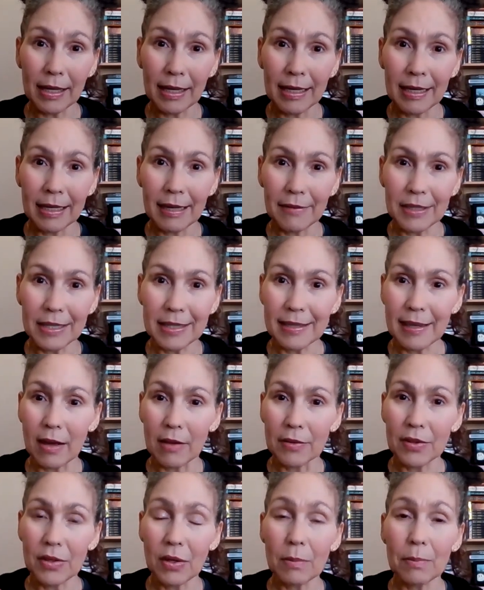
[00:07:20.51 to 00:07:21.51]
in and of
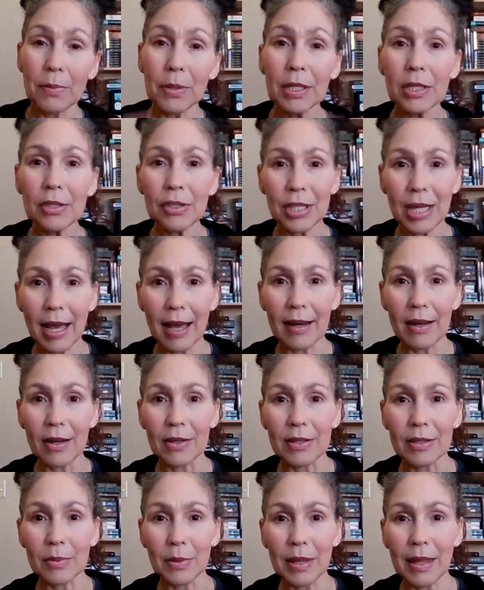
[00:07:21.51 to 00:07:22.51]
itself so book of
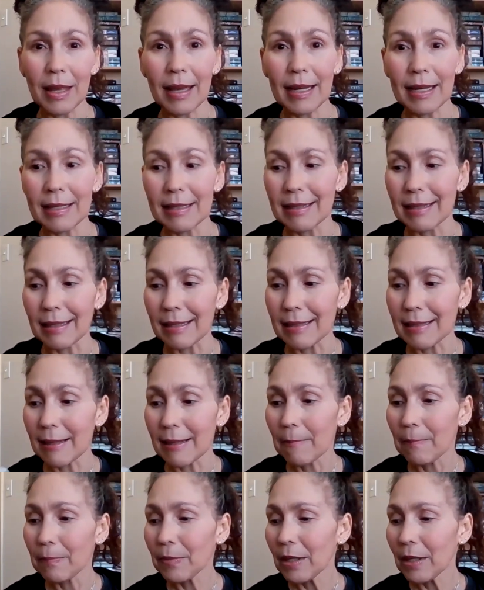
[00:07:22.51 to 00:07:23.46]
shadows what that is is